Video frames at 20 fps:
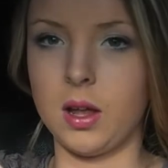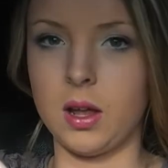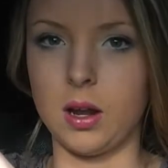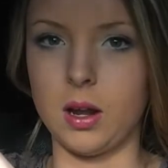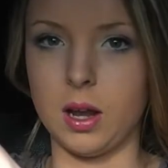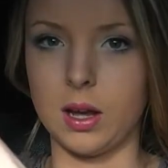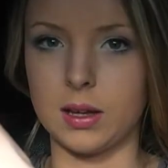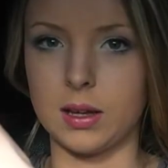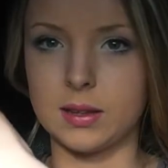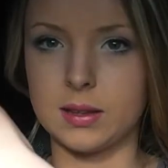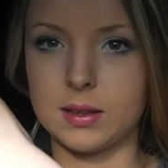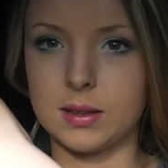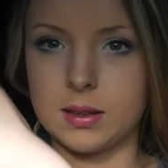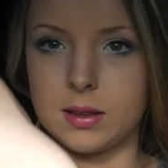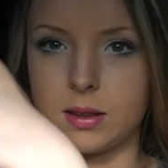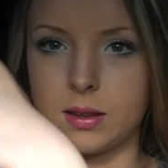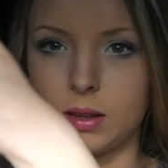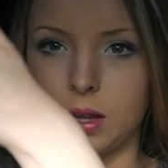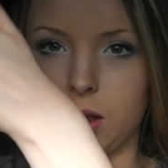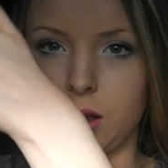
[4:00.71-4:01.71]
like
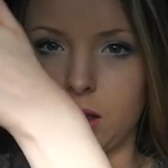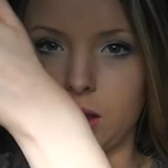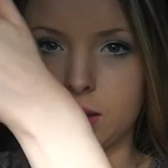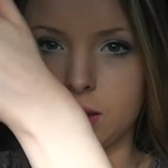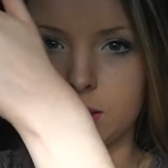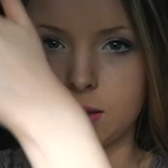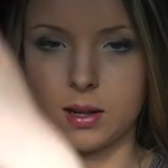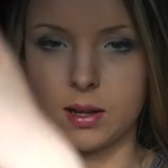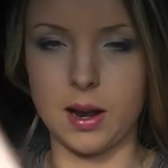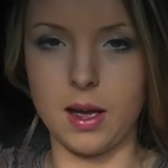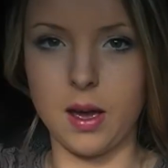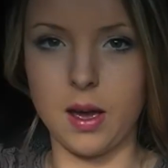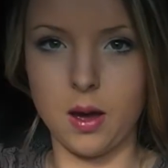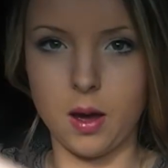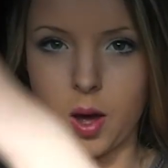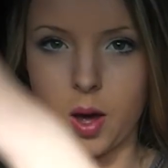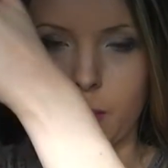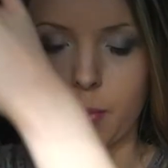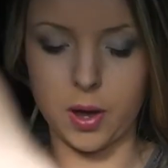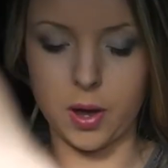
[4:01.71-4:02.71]
a slit
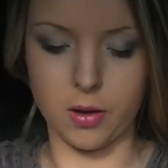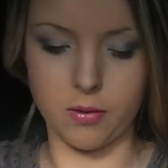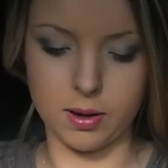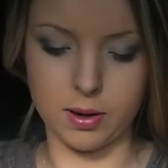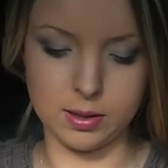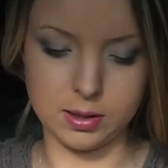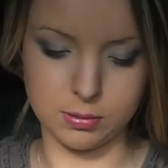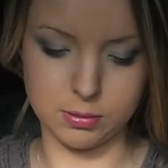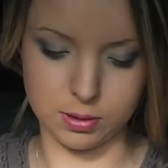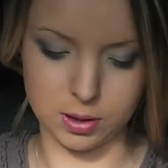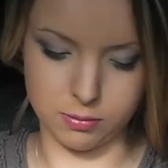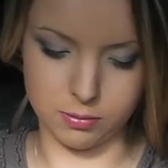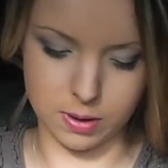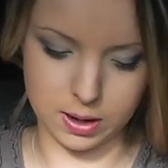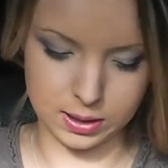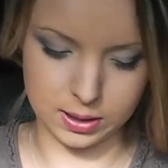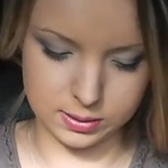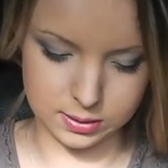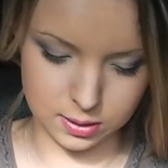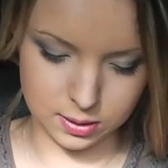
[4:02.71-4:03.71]
up her wrist with a
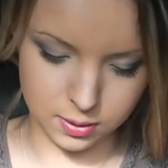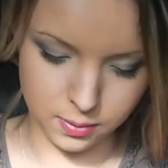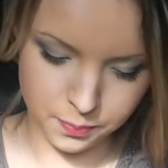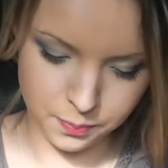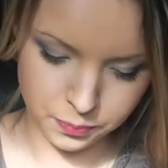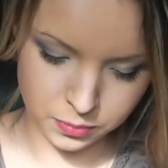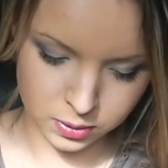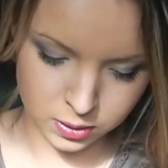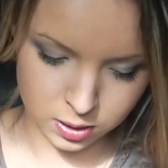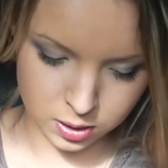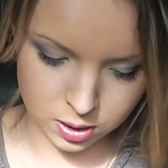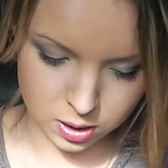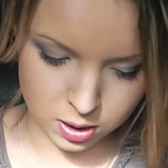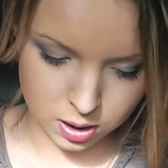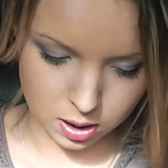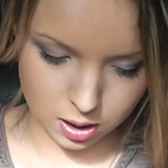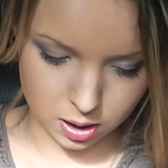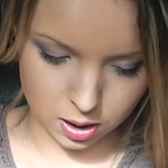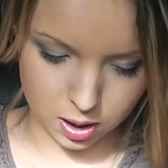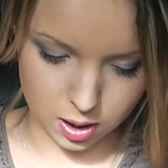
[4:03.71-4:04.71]
razor,
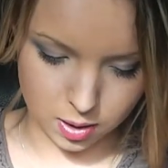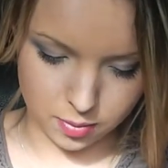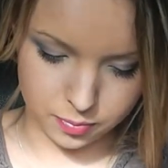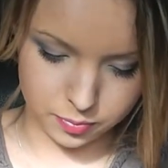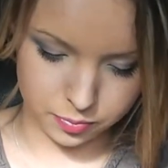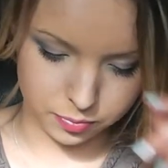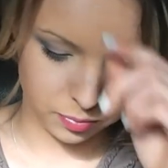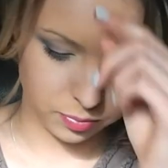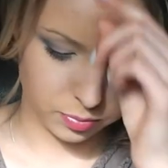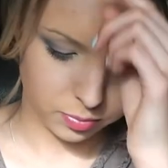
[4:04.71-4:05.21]
to